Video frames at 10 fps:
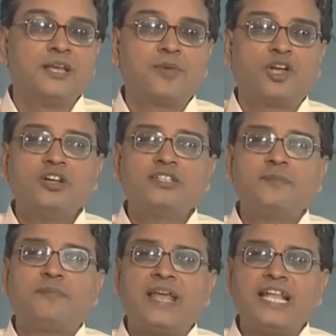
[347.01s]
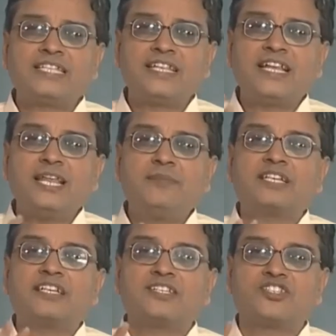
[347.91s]
Because it basically
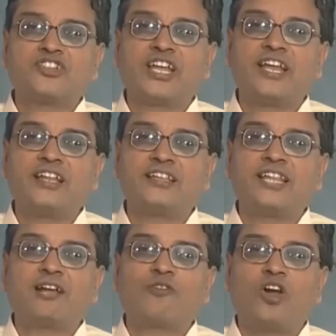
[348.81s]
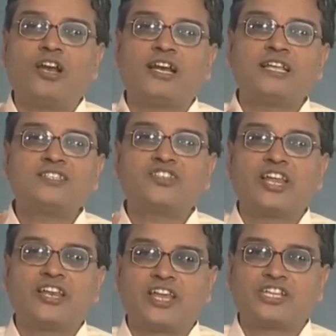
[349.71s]
measures strain, they call it as
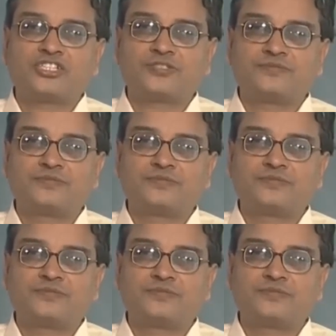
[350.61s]
strain gauge.